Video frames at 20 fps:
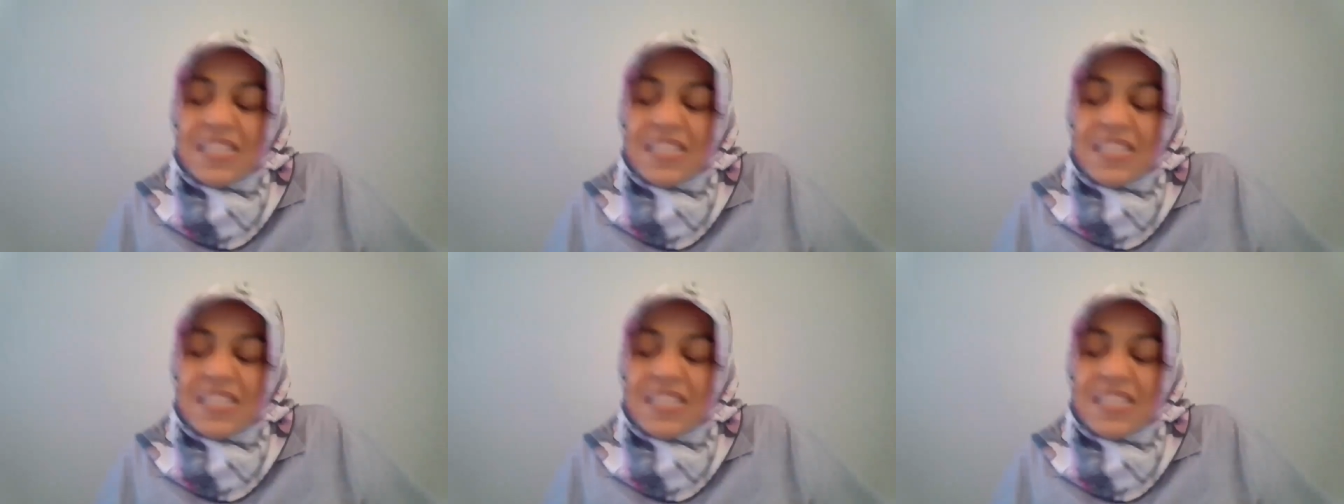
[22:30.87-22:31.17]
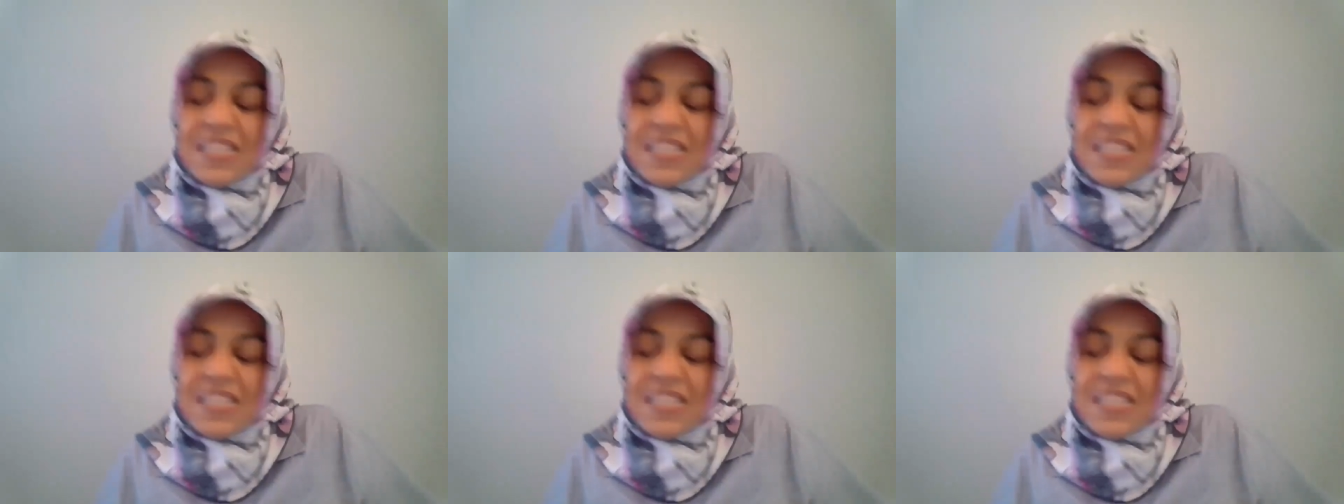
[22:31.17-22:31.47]

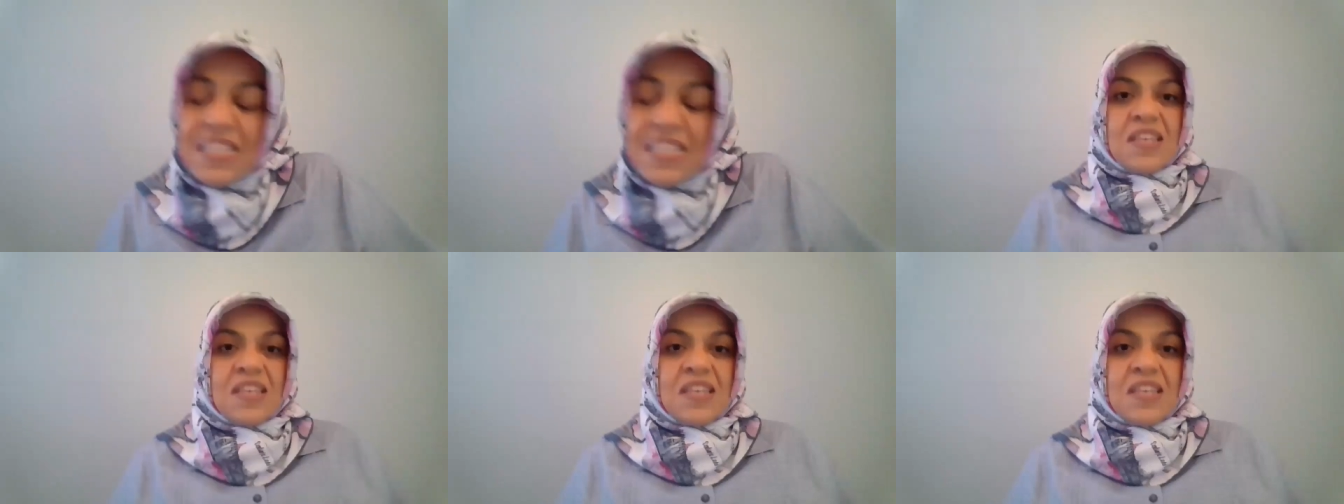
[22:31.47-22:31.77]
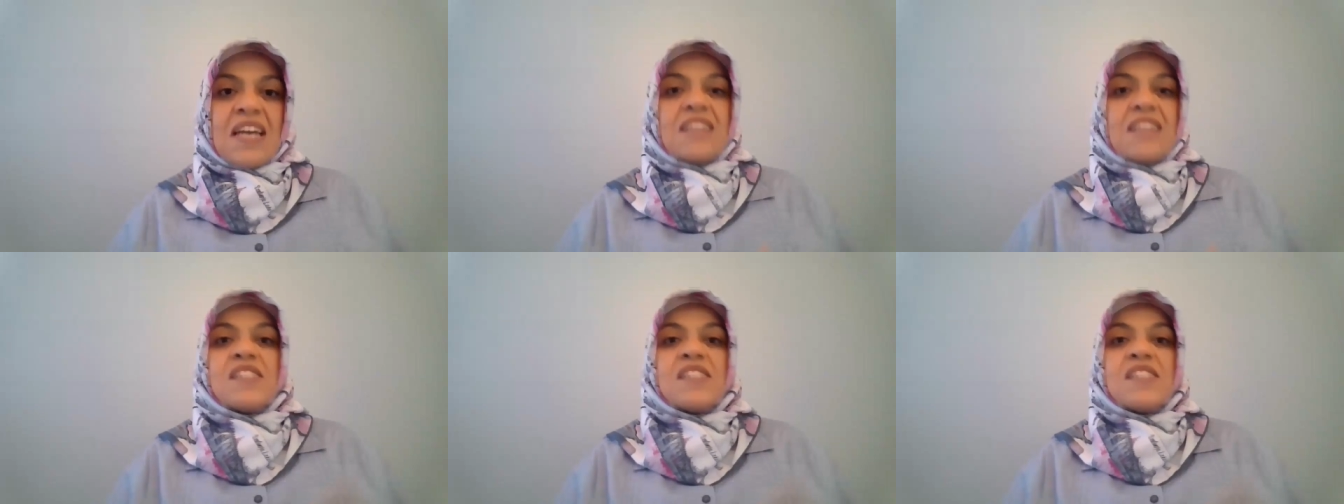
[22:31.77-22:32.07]
perhaps we can
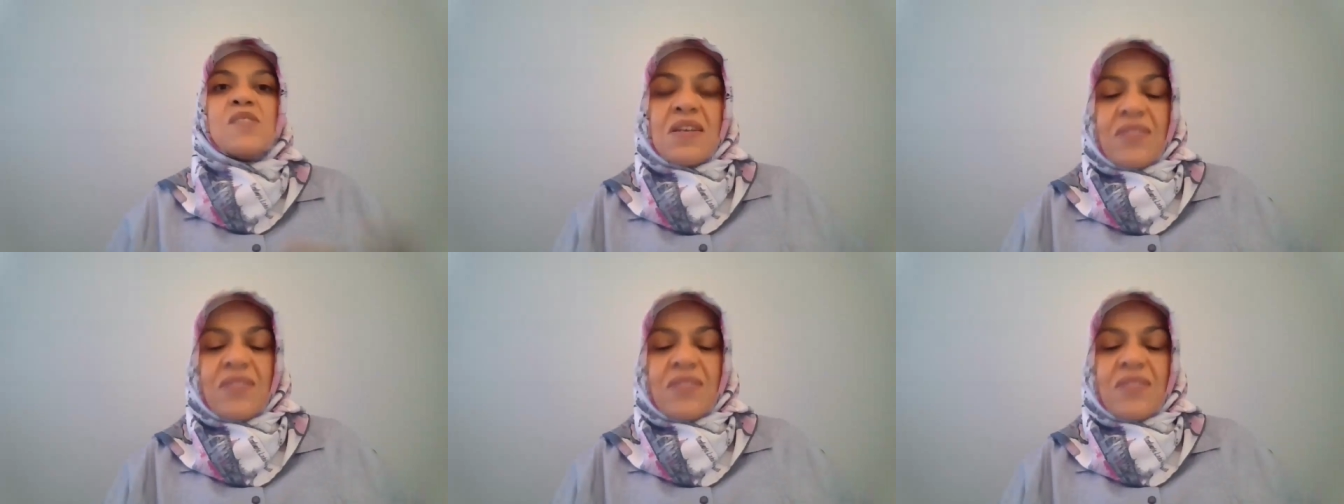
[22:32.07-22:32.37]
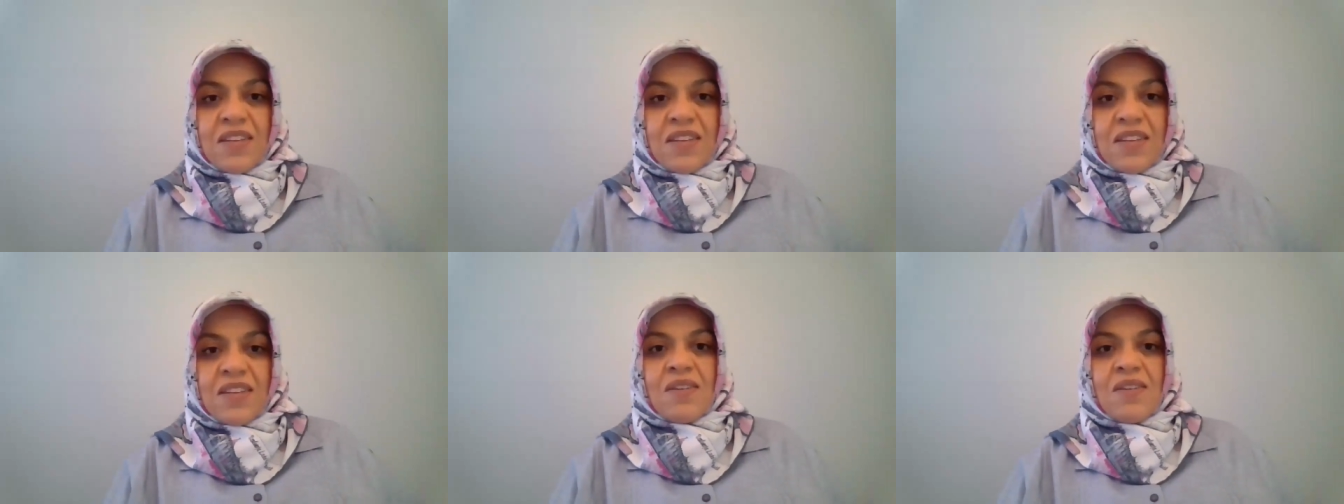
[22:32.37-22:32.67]
speculate
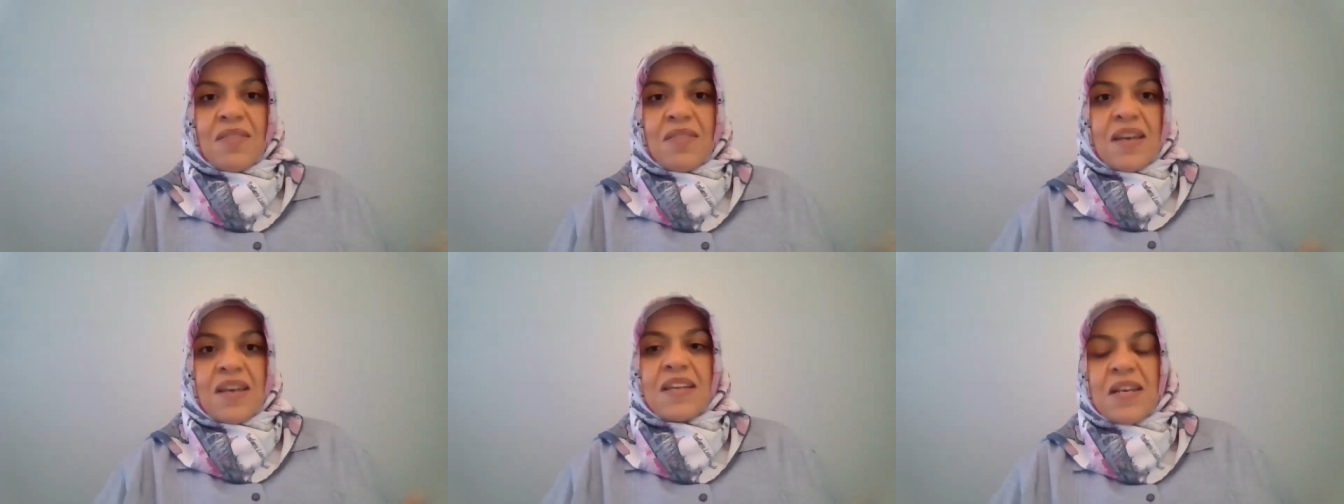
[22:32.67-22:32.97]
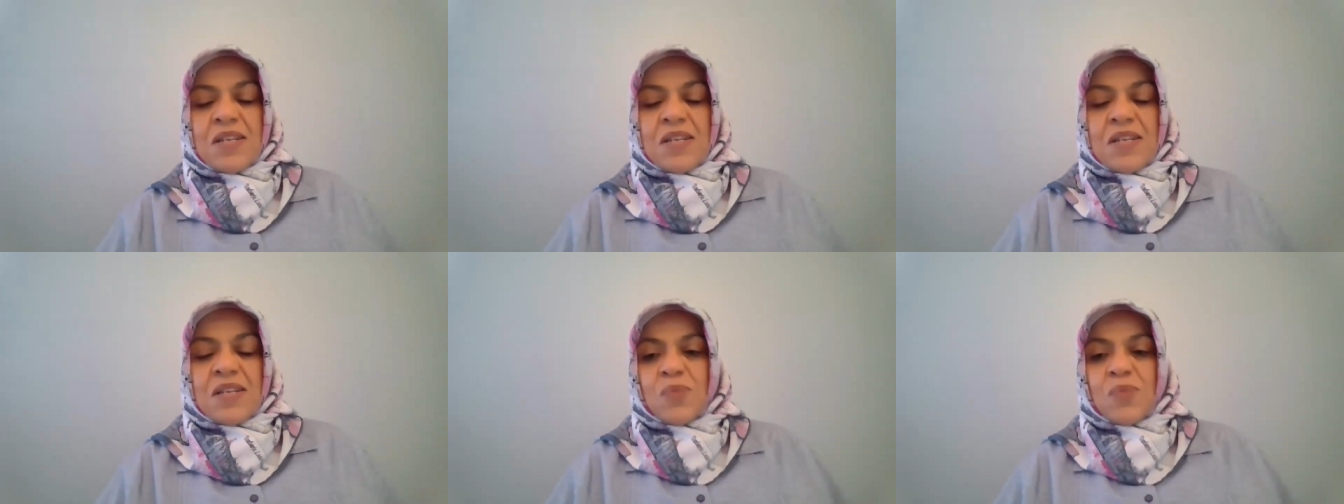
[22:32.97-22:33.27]
on that
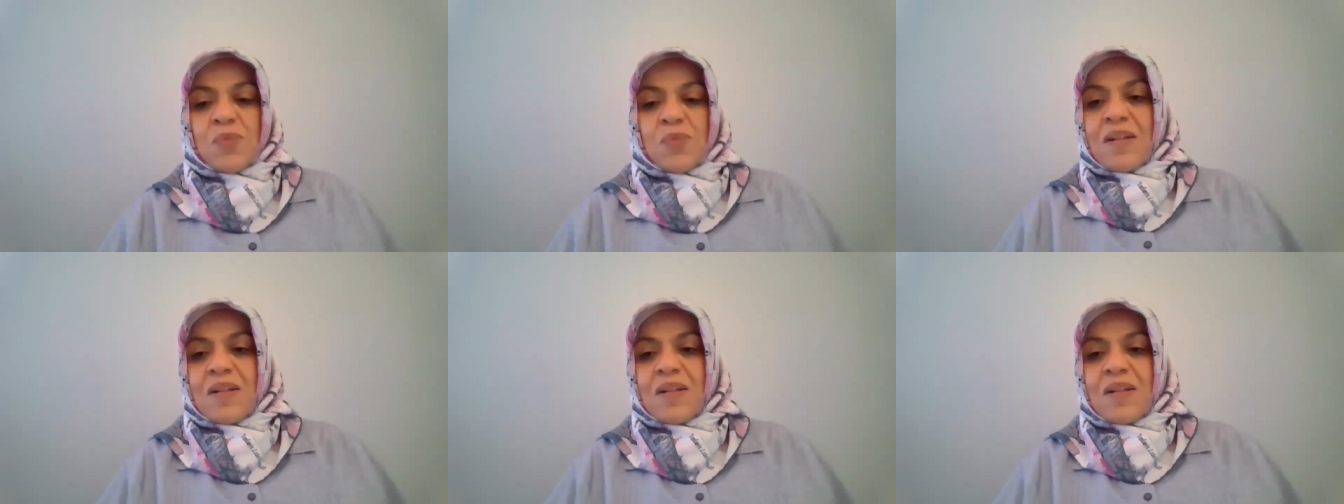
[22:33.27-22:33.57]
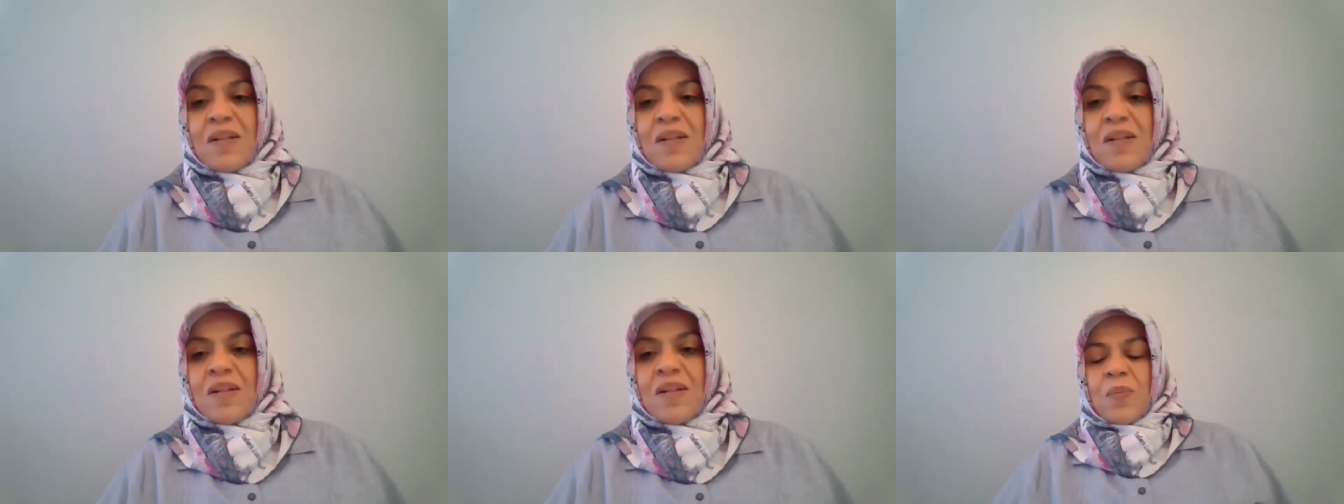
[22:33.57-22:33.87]
as well,
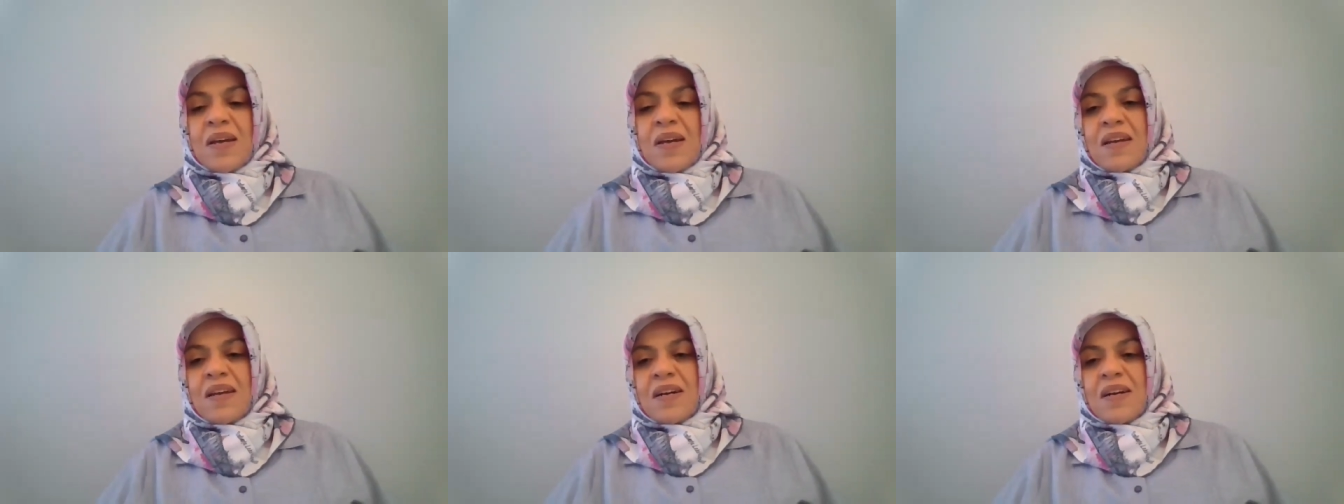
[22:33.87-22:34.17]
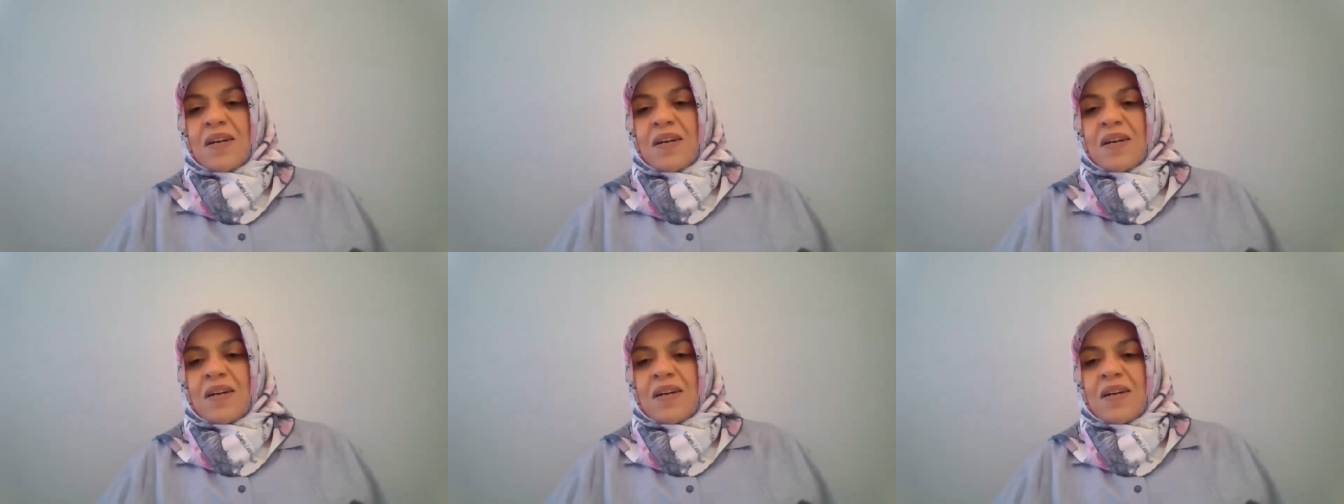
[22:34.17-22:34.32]
but